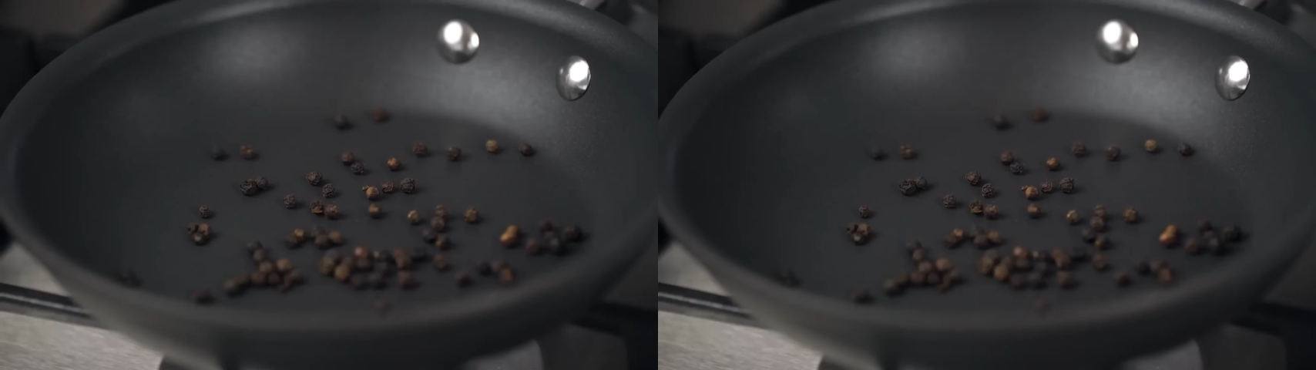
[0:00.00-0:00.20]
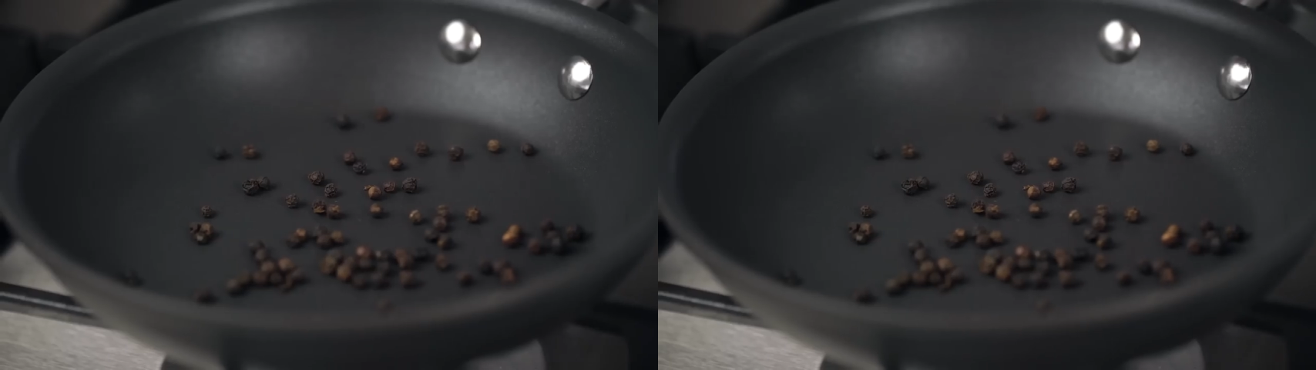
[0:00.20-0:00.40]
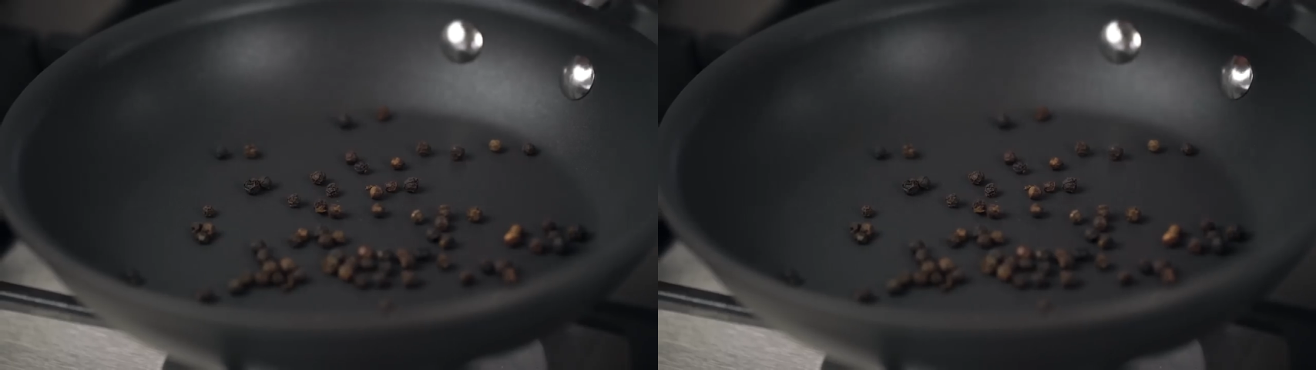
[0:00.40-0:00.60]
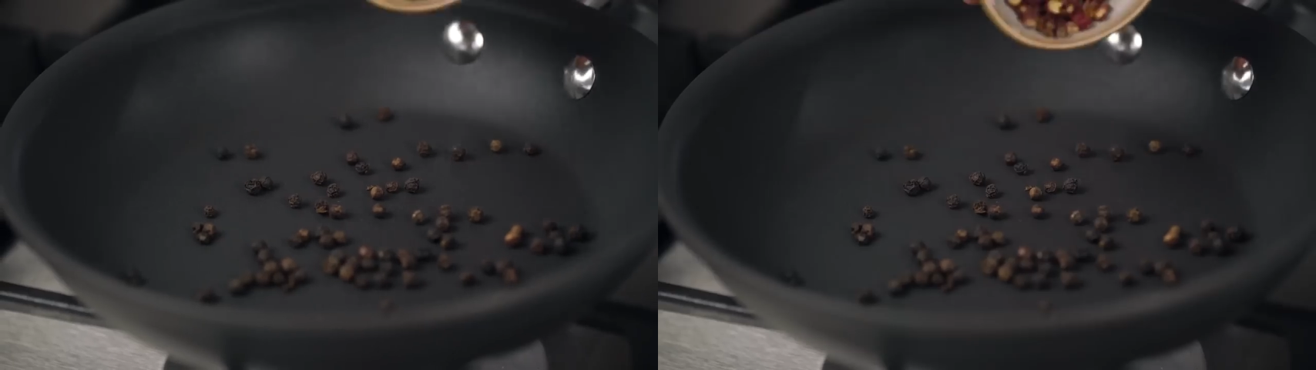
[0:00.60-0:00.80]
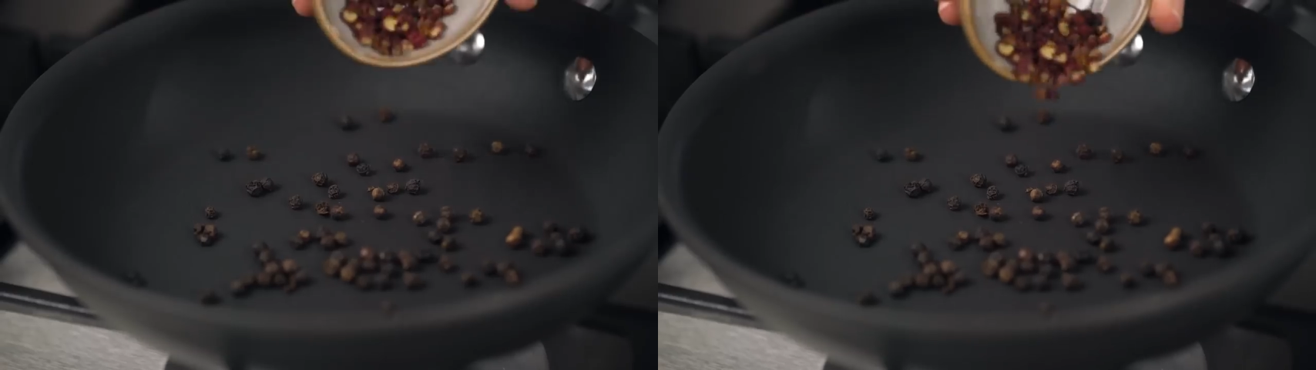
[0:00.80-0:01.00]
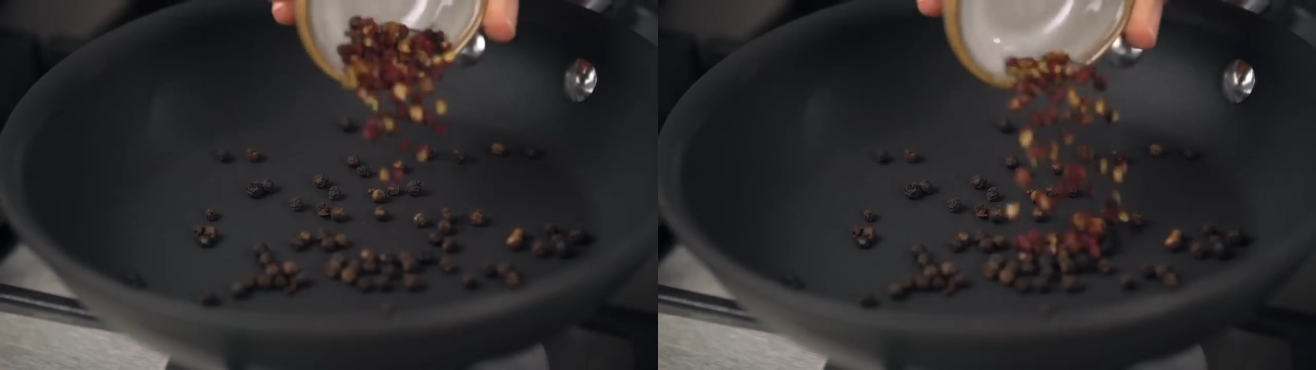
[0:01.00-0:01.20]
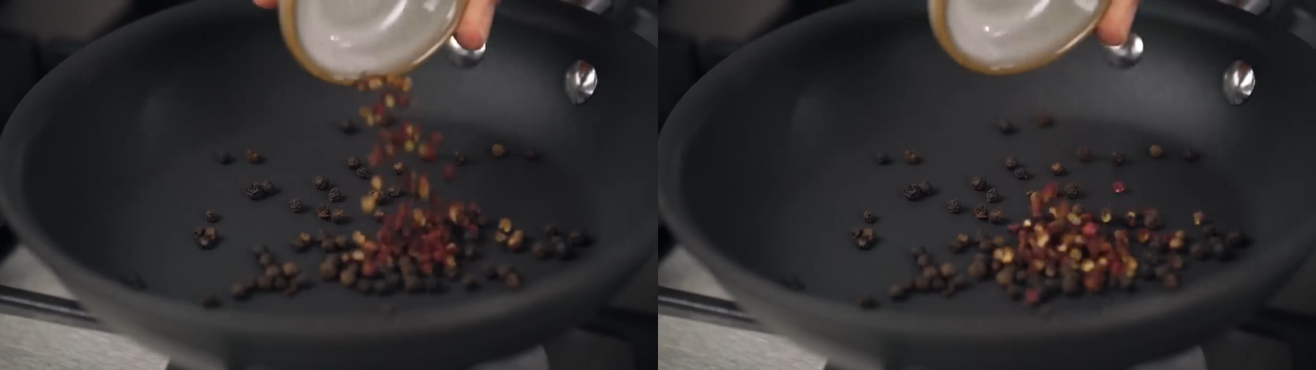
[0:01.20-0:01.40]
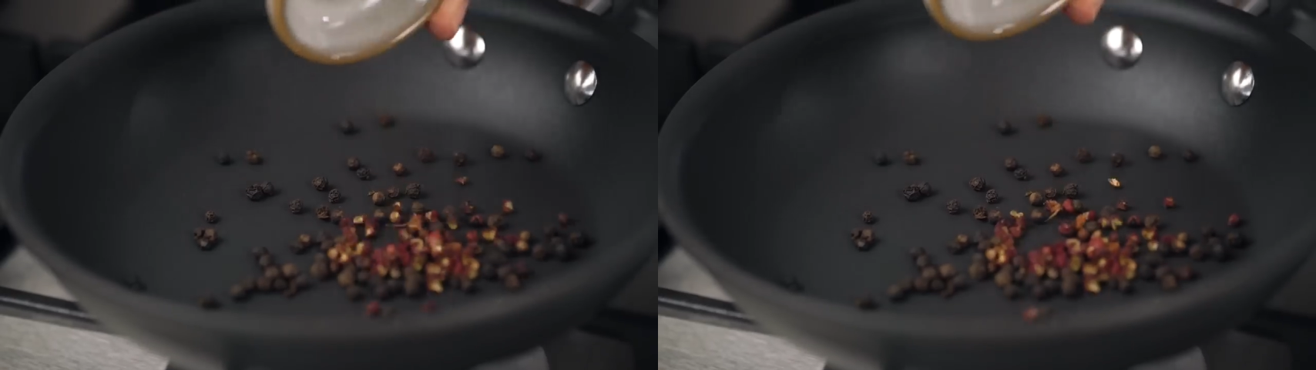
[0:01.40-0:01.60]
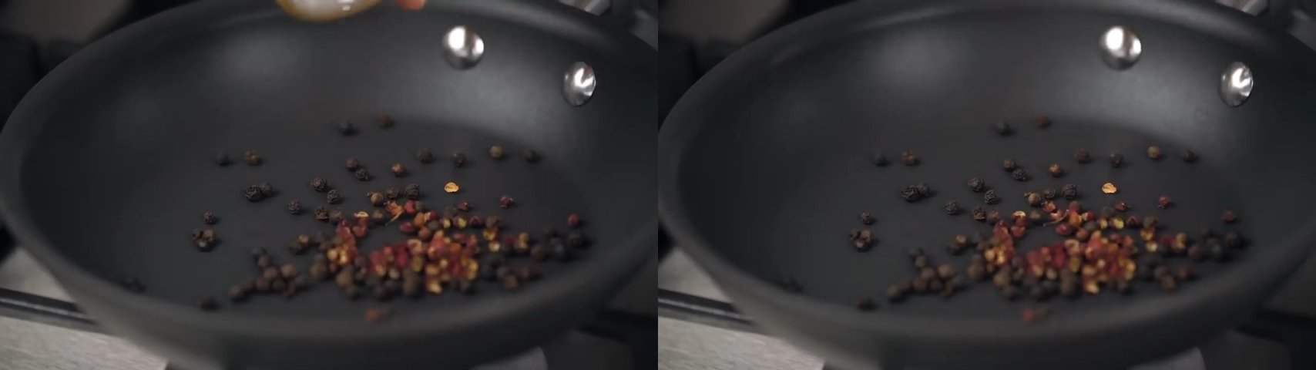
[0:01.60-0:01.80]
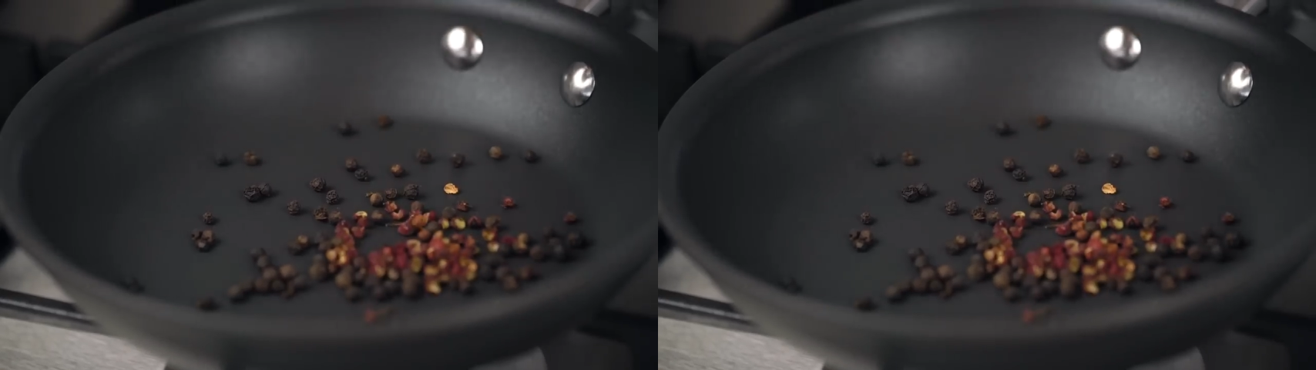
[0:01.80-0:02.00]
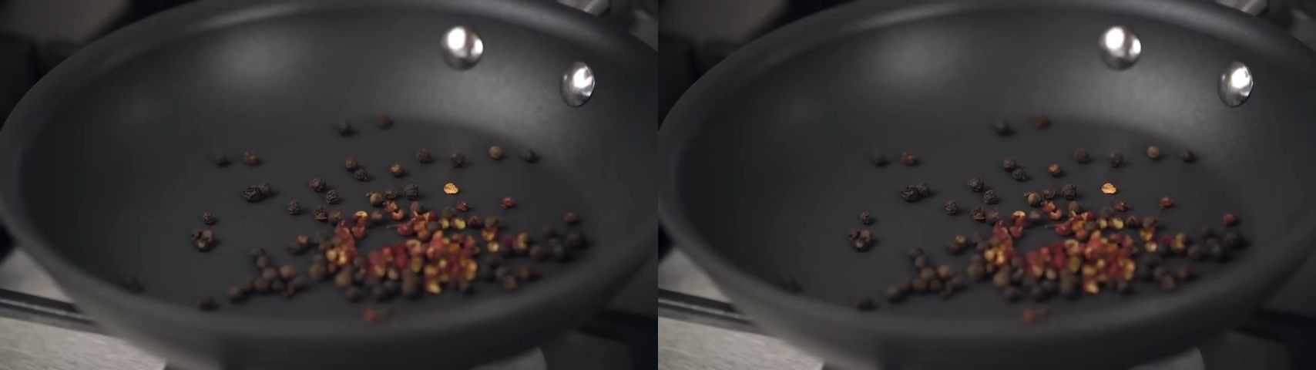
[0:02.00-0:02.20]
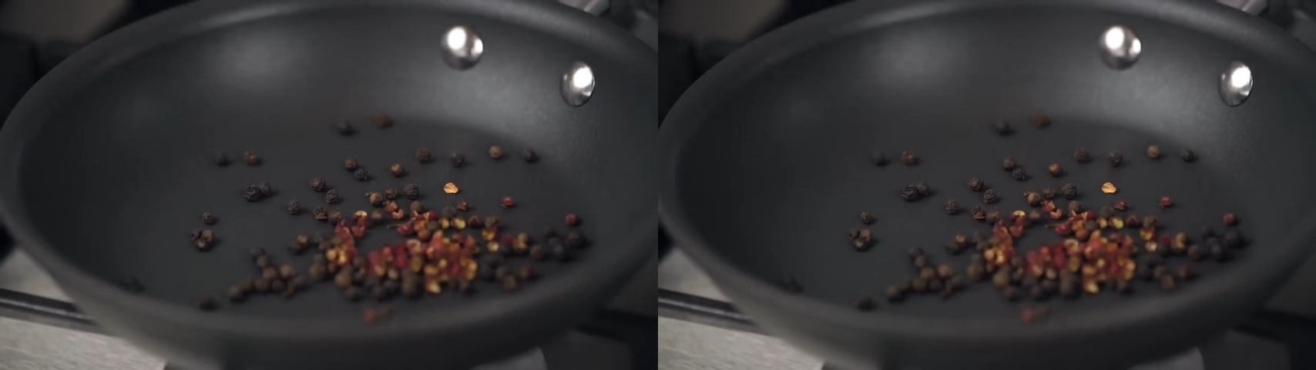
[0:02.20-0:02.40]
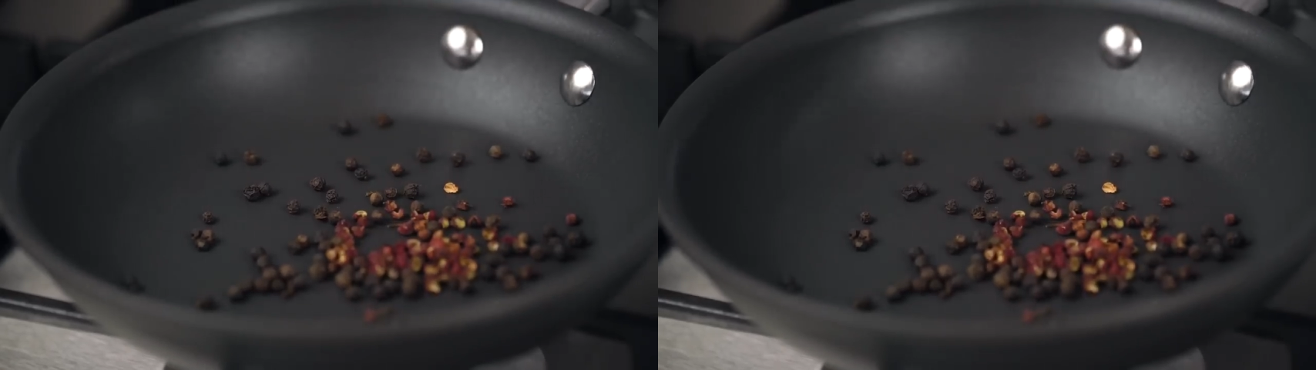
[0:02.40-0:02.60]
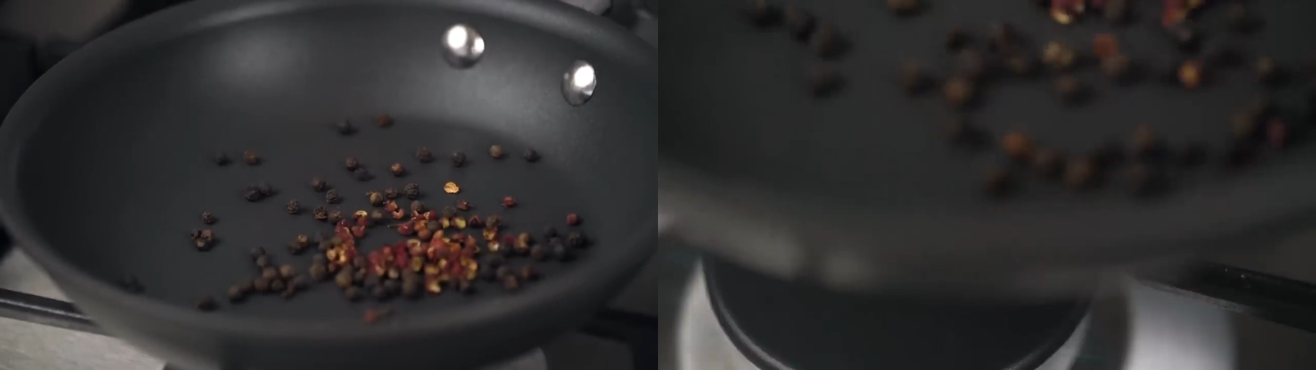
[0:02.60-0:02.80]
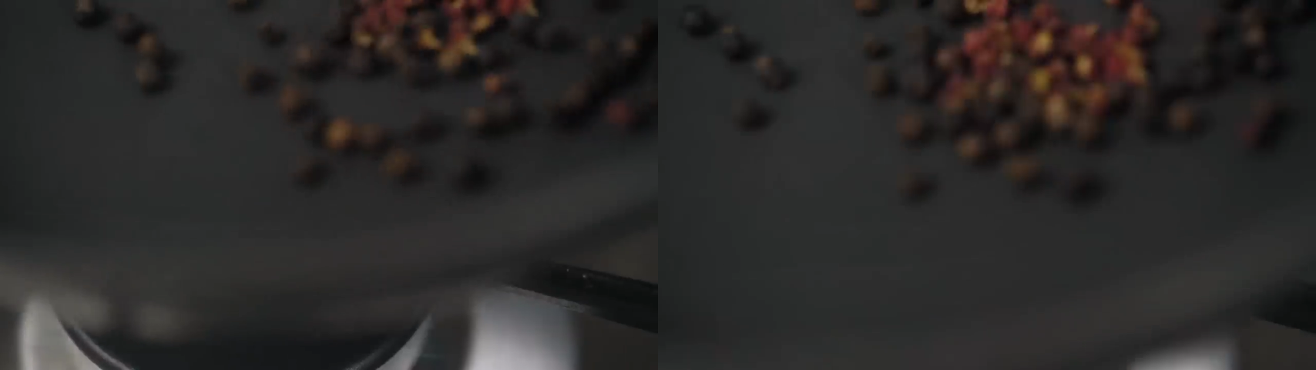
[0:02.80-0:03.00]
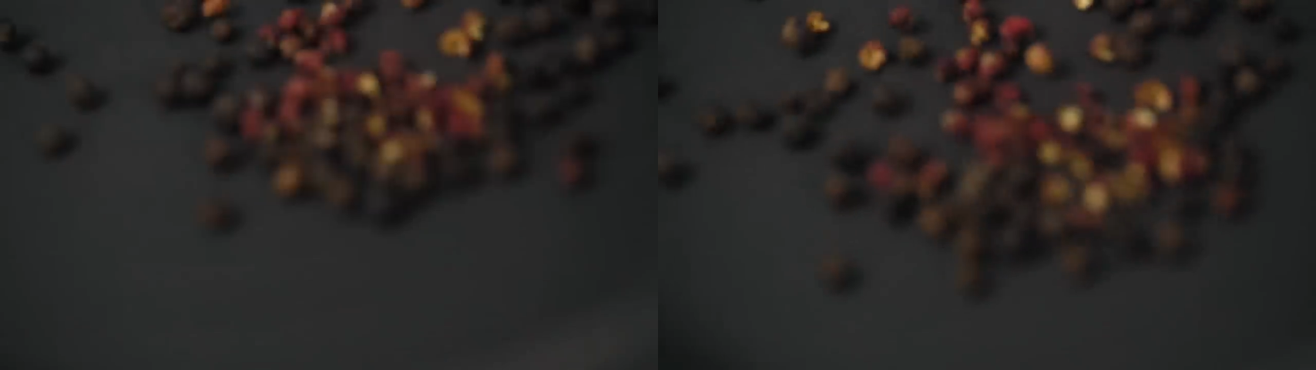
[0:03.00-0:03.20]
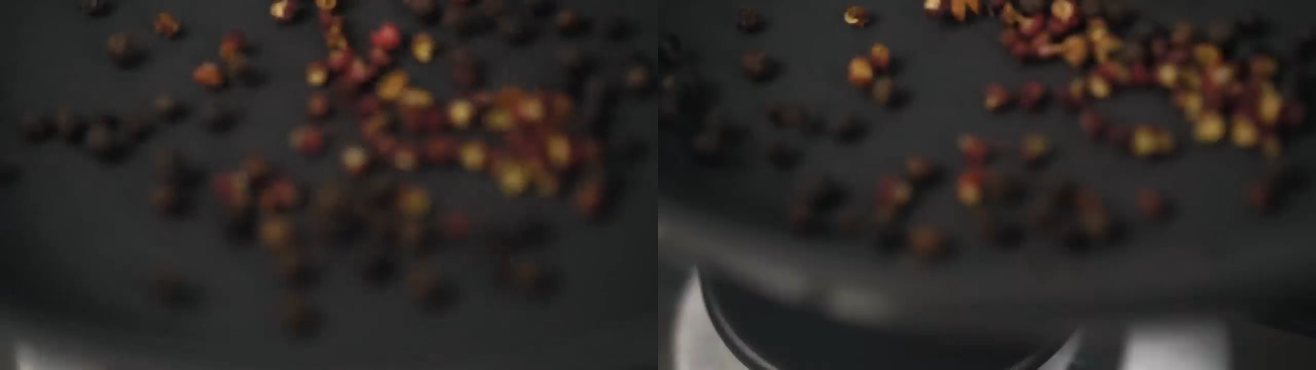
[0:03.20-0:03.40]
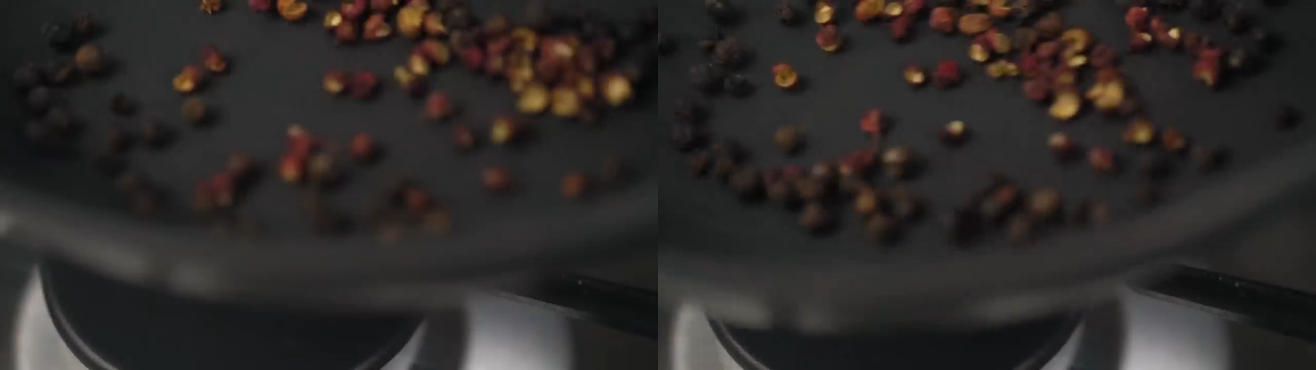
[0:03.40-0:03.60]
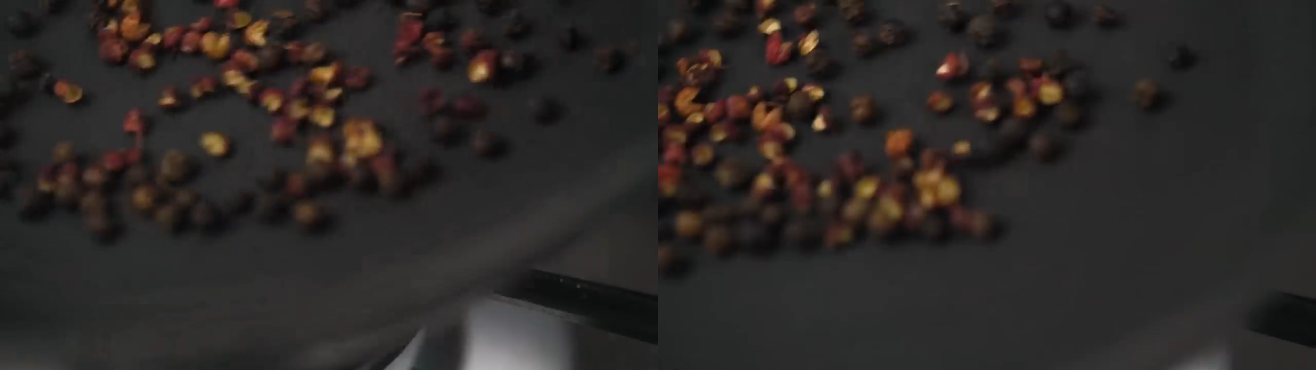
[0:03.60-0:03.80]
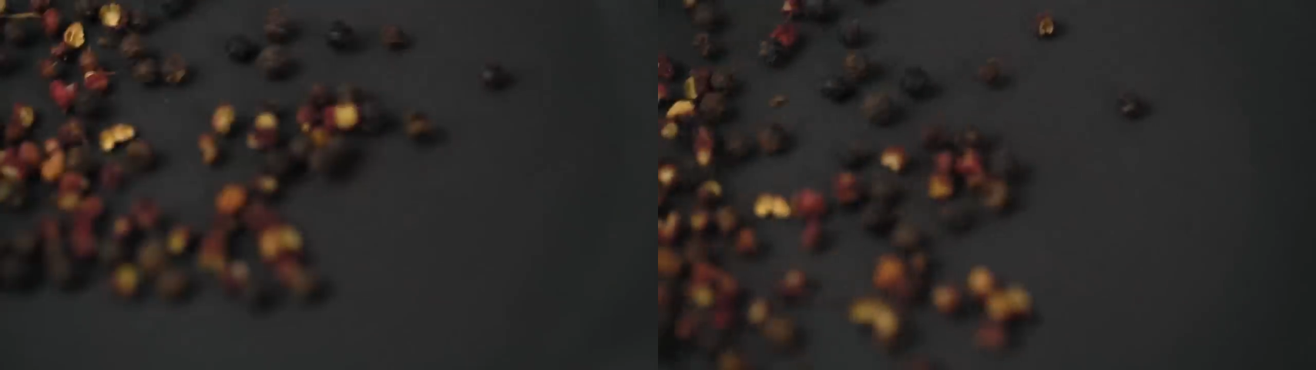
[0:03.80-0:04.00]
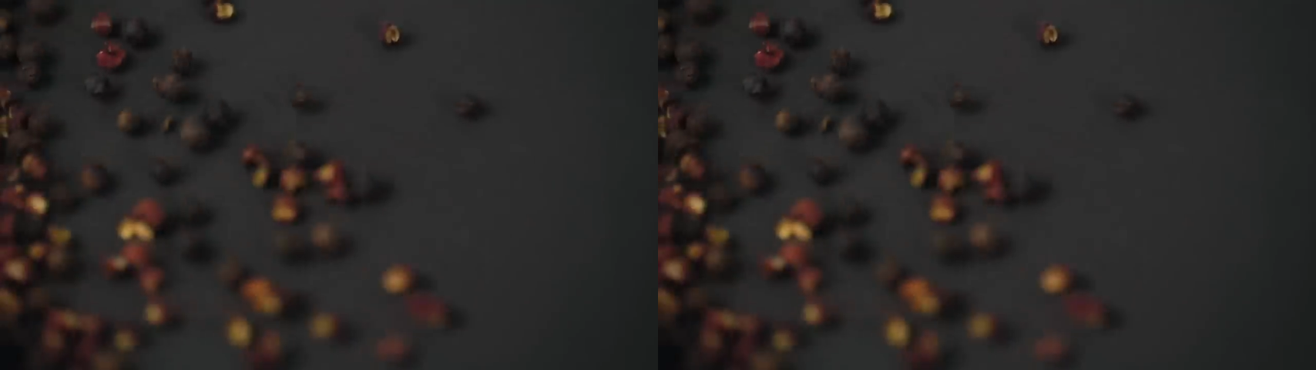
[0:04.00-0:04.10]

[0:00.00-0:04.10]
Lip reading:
Nobody's mouth can be seen.